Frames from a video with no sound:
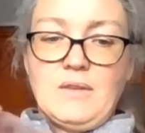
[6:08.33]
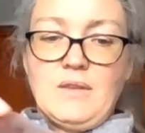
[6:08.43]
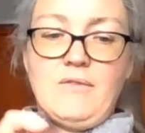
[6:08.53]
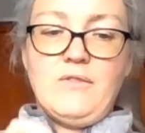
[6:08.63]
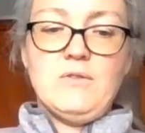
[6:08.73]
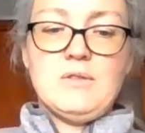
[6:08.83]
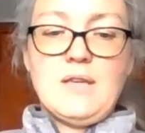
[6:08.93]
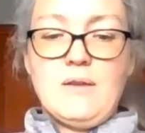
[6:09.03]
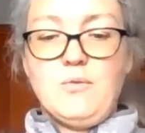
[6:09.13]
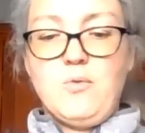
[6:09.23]
If you
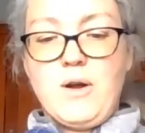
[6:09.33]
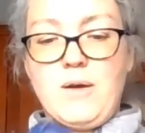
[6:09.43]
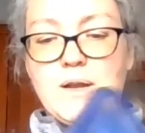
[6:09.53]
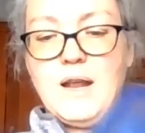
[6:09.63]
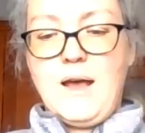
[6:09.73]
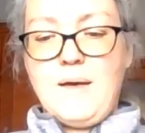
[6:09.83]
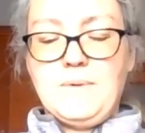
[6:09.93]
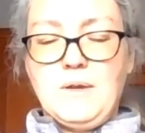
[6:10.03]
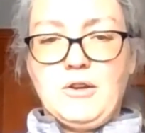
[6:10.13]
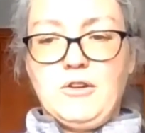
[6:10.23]
said warm it up,
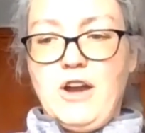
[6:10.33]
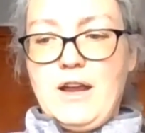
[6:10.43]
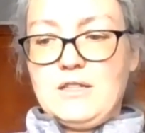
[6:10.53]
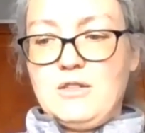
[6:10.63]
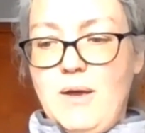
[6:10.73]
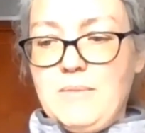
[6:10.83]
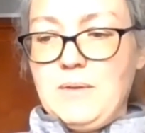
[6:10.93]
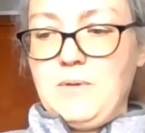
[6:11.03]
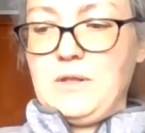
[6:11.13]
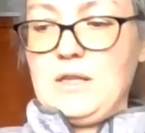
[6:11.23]
you're correct. So I'm going
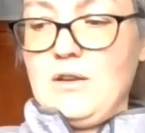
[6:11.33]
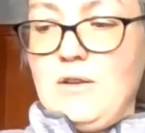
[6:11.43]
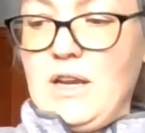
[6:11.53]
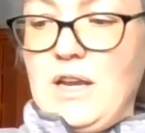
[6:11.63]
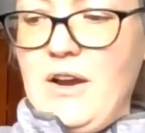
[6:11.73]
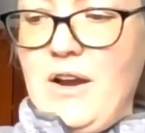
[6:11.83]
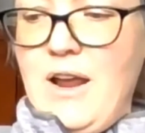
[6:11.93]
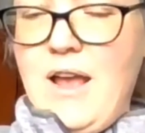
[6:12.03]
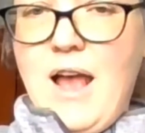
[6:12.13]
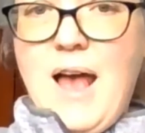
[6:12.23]
to put this over here.
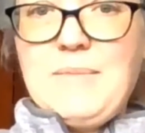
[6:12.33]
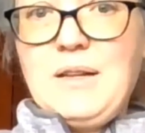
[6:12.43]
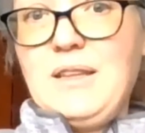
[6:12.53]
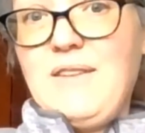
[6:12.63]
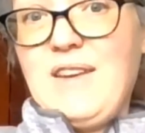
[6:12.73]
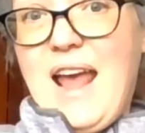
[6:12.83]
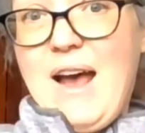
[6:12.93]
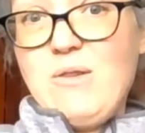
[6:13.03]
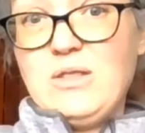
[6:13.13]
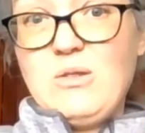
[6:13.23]
I'm going to leave it
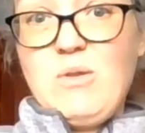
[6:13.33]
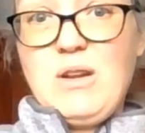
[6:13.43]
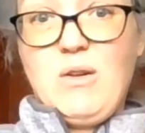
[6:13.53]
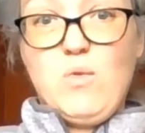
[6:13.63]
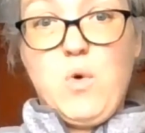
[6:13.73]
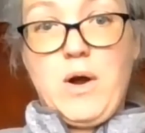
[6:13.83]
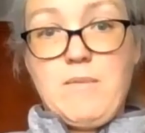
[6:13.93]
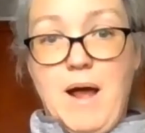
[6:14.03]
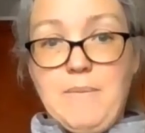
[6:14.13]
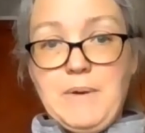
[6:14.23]
out so it'll warm
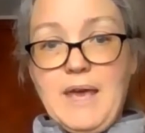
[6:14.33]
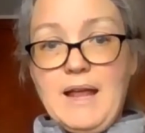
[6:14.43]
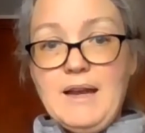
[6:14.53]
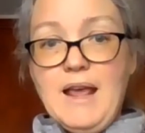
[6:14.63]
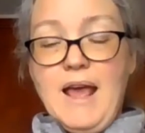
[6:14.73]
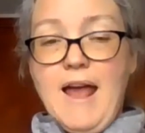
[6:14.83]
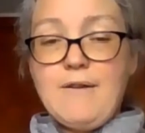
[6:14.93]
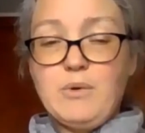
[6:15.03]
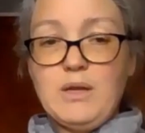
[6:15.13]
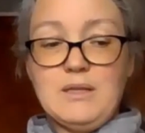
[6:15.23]
up again,
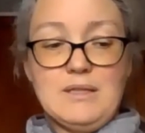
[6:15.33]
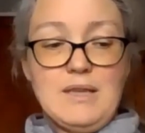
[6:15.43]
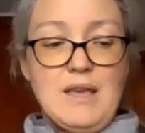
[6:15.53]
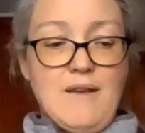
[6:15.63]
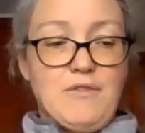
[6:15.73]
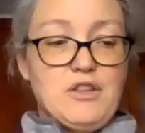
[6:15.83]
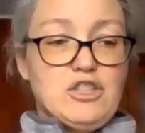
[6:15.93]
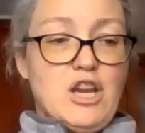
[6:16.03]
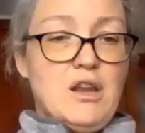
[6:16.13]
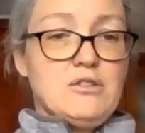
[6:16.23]
and we'll see if the
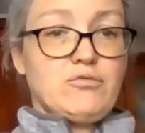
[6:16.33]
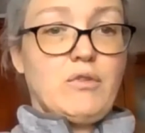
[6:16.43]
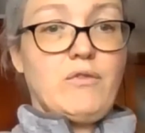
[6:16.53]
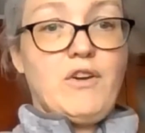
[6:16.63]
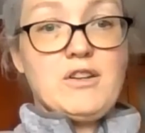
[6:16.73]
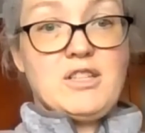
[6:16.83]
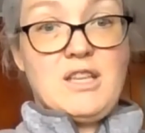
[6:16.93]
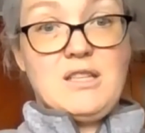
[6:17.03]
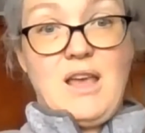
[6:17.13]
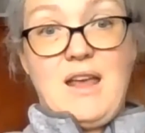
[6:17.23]
change
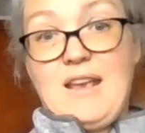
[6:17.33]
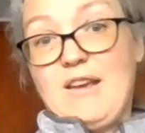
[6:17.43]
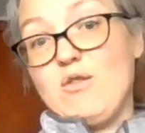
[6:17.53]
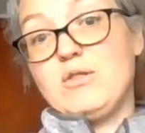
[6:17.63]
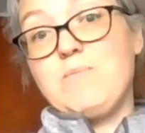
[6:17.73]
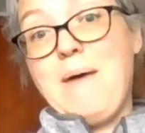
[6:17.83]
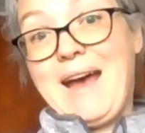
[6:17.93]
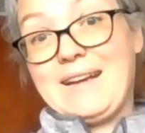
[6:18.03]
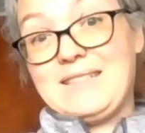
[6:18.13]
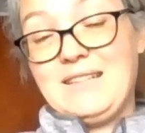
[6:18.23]
reverses and it goes
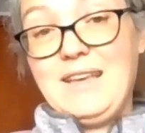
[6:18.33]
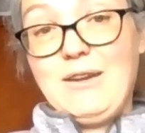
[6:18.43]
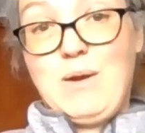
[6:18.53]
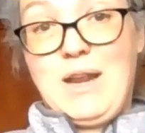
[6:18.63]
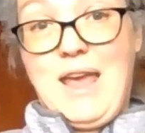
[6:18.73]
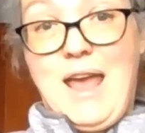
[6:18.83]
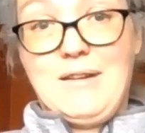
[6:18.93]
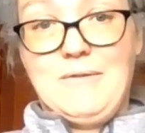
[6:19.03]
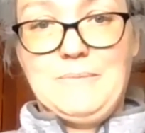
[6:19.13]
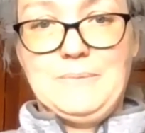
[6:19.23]
back to liquid again.